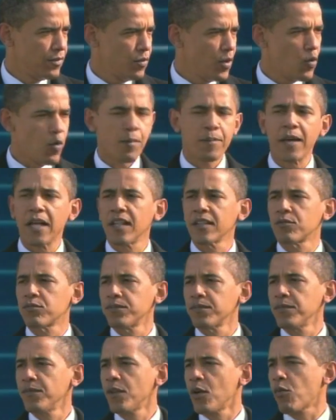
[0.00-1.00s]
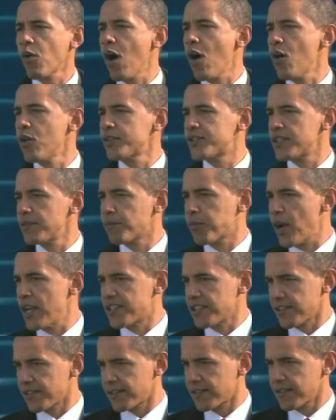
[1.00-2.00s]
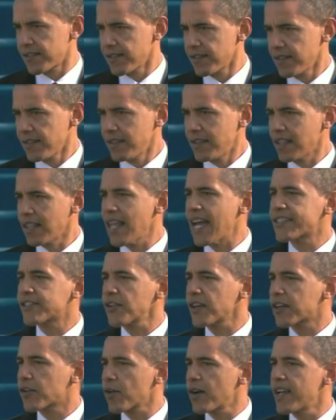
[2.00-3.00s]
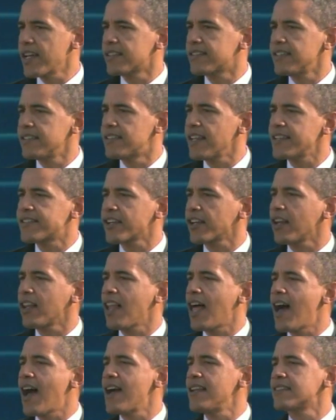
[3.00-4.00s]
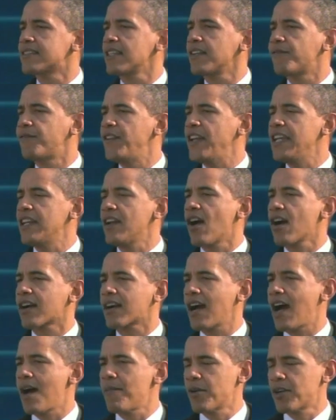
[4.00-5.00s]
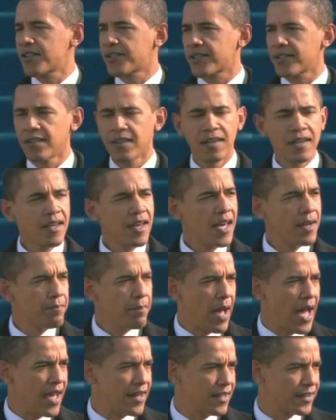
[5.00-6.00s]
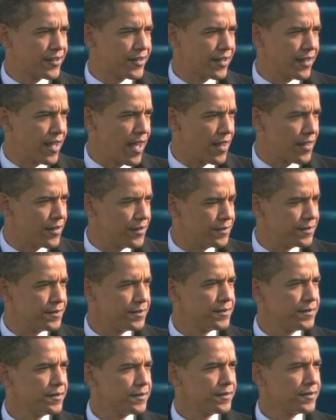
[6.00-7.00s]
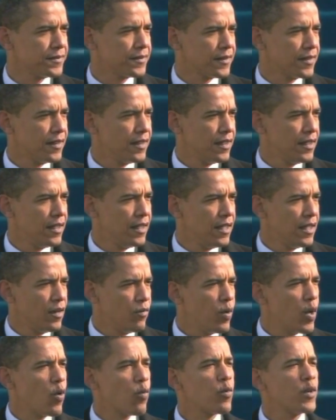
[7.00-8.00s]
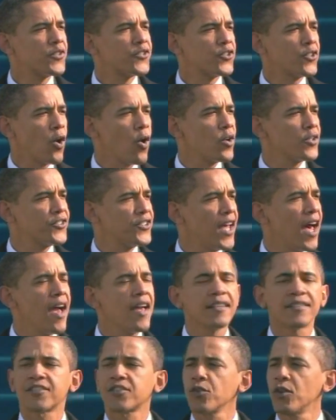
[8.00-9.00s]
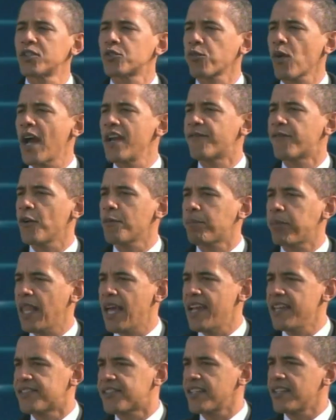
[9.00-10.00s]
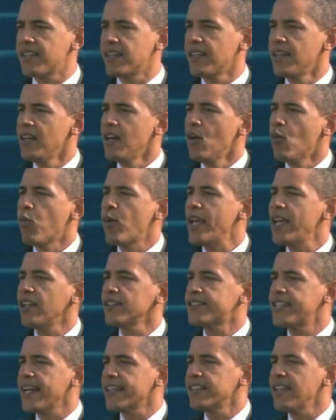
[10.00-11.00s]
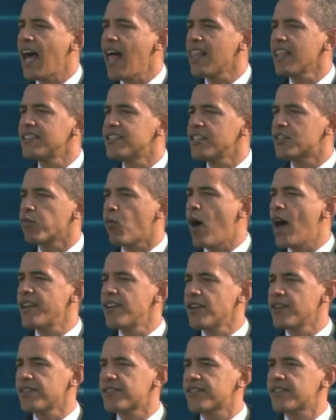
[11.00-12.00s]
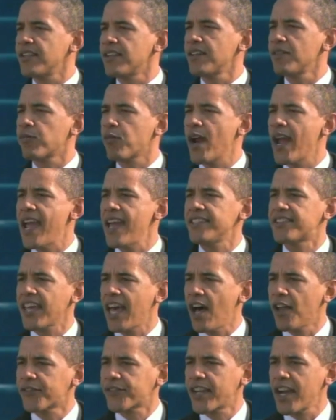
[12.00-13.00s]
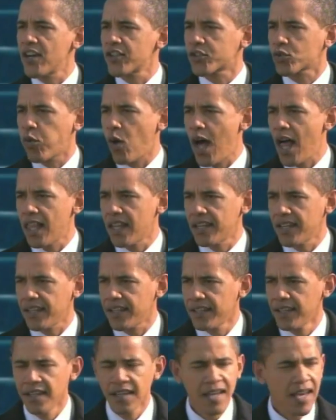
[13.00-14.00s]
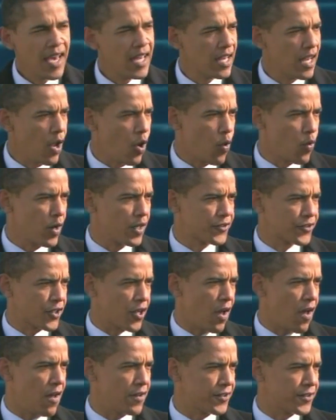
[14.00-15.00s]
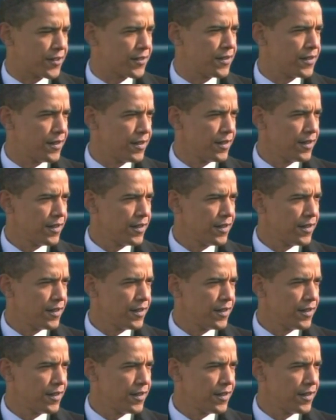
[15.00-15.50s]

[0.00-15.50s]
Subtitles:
We will build the roads and bridges, the electric grids and digital lines that feed our commerce and bind us together. We will restore science to its rightful place and wield technology's wonders to raise healthcare's quality and lower its cost.